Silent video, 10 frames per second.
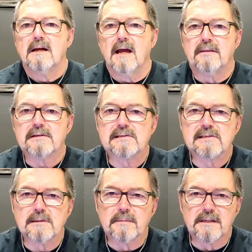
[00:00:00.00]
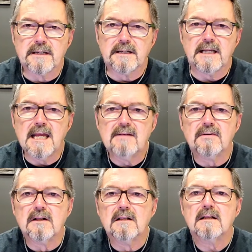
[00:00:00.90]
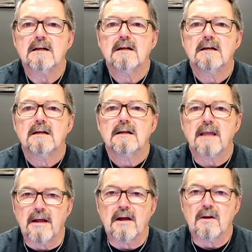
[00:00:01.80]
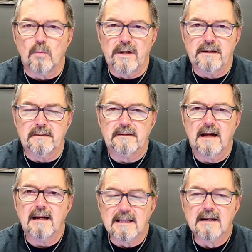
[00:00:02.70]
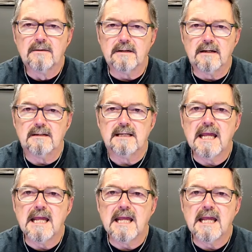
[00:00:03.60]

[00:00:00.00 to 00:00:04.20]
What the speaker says: and this is simply it. Evil cannot win. Hallelujah.